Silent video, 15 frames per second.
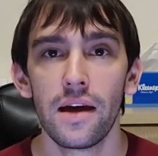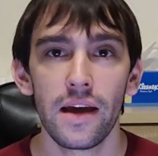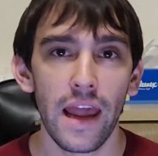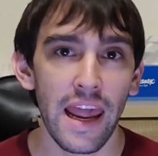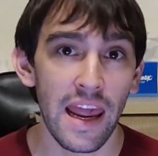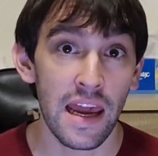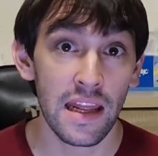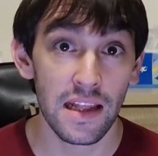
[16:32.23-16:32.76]

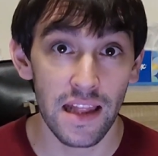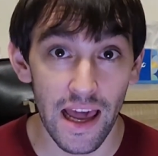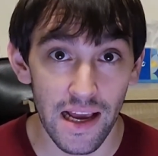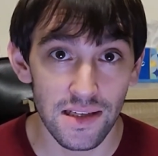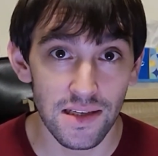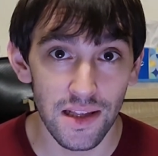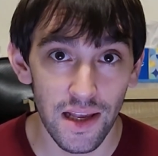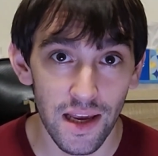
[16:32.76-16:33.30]
And
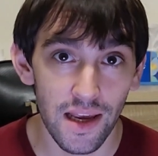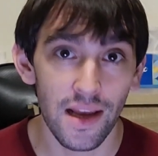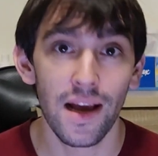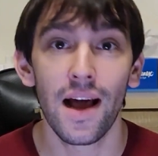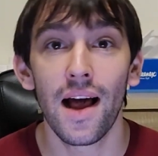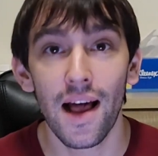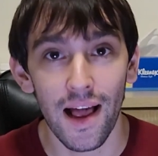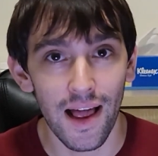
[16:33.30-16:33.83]
lastly,
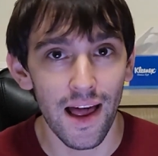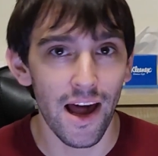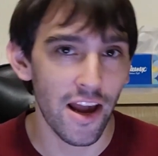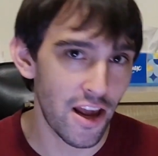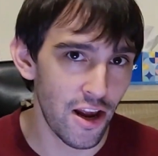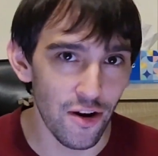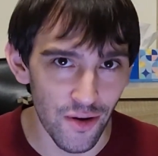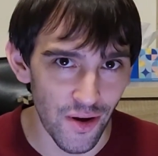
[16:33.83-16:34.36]
I
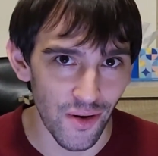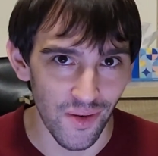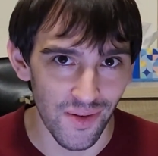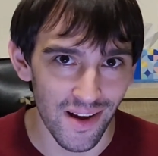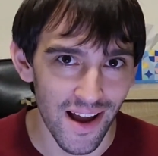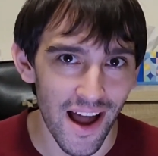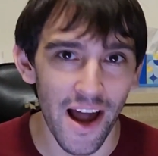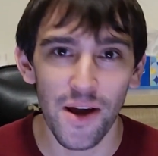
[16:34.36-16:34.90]
hear you.
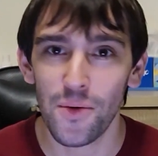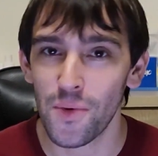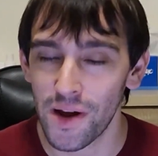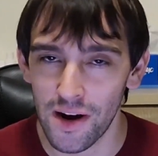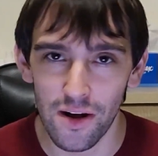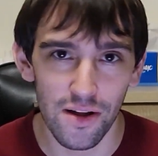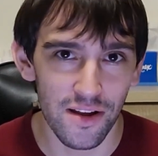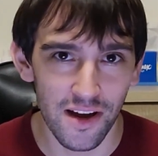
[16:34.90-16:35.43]
I read
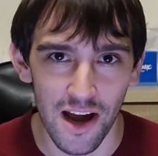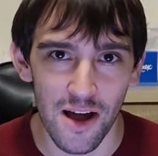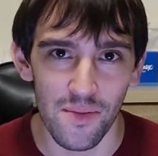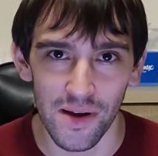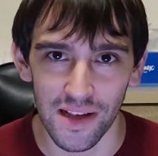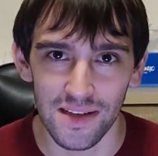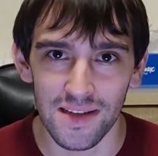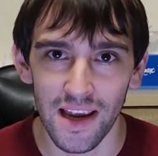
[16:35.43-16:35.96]
all the
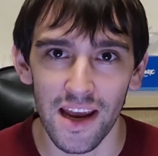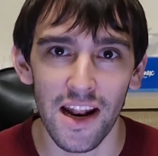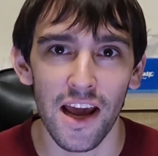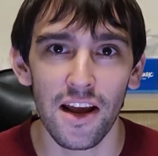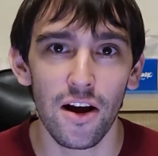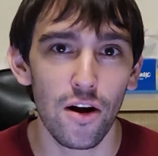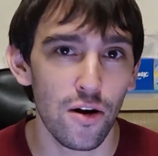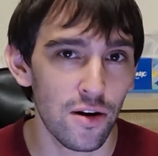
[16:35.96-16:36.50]
comments and I
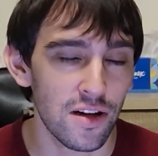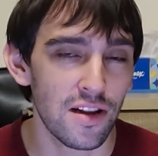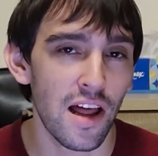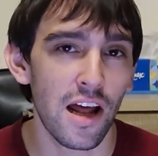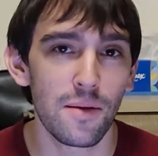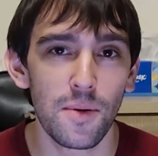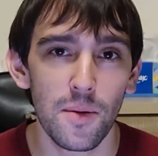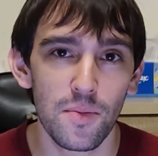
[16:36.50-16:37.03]
heard a
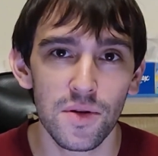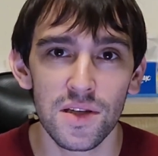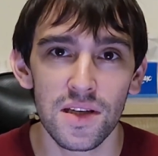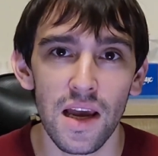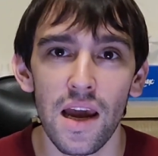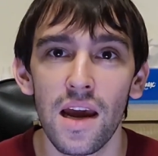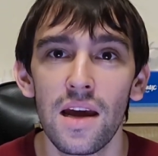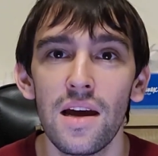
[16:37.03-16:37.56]
lot of people
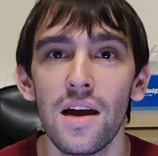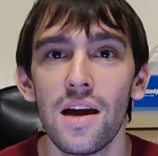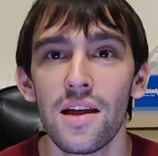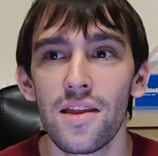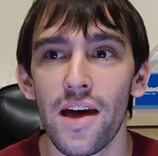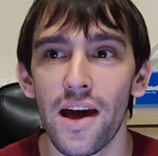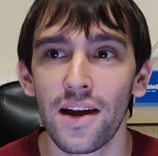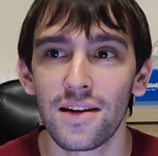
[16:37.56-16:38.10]
say
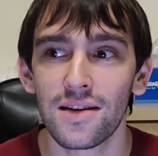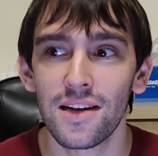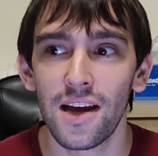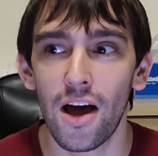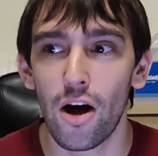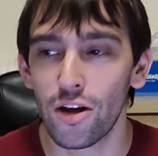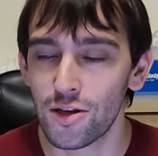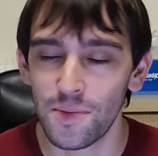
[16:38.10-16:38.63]
that
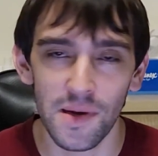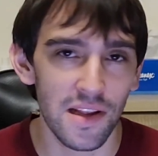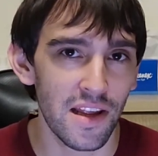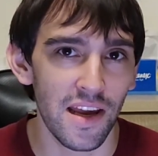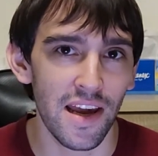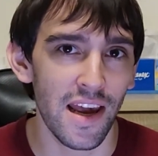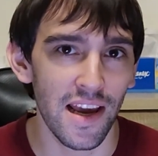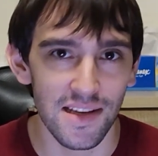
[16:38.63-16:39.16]

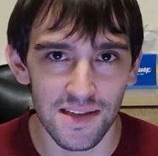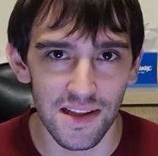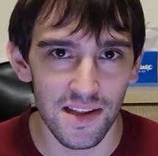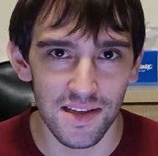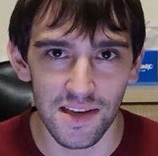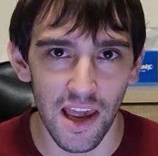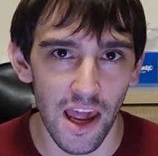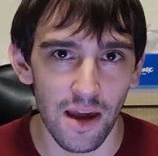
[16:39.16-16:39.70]
ultimately, isn't
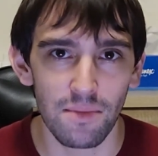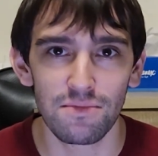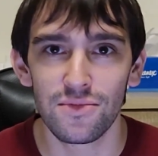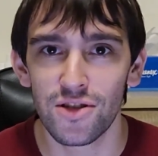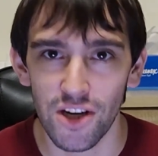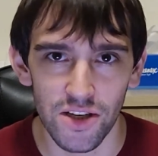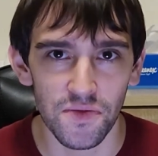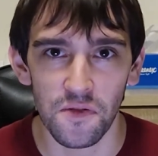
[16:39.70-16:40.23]
this game
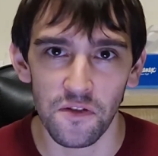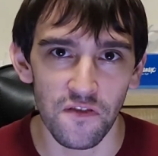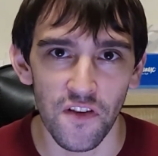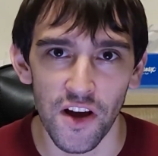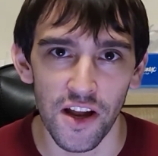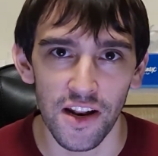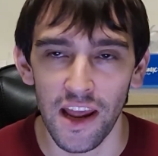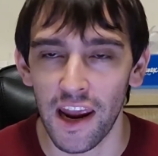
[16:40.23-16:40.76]
just for fun?